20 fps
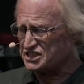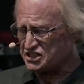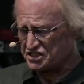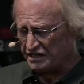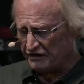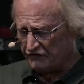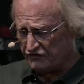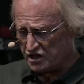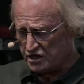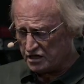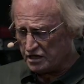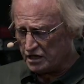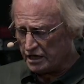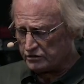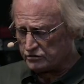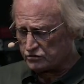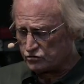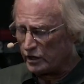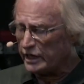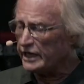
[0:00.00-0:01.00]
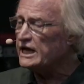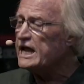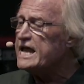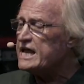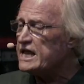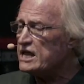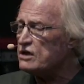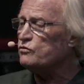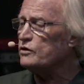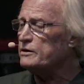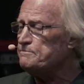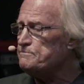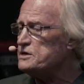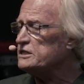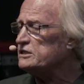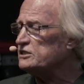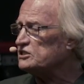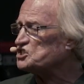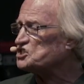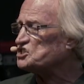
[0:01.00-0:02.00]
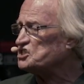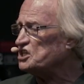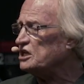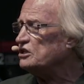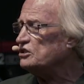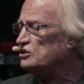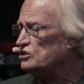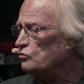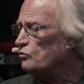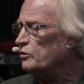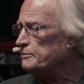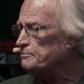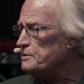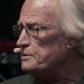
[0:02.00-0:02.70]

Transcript: 7th, and 8th grade, it would be the seed that would